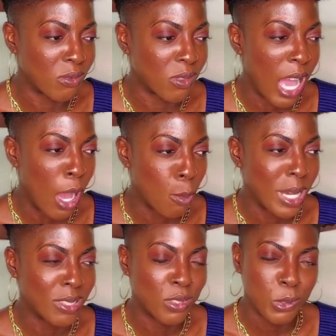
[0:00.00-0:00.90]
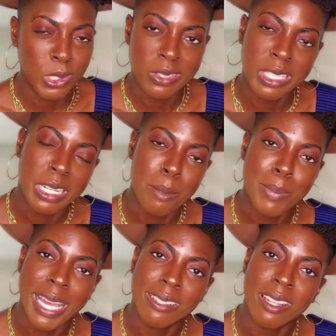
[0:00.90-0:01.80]
how my stories can
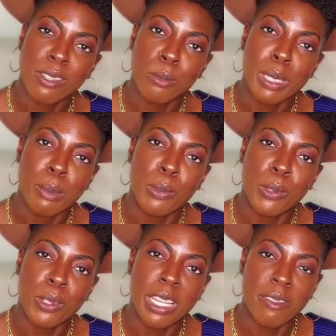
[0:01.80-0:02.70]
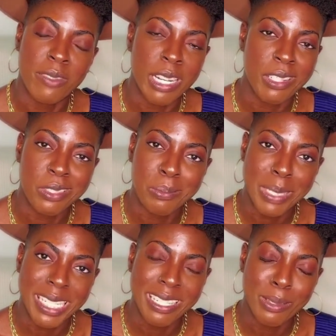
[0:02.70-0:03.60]
impact other people in various
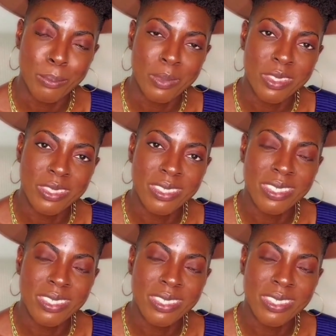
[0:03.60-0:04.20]
mediums.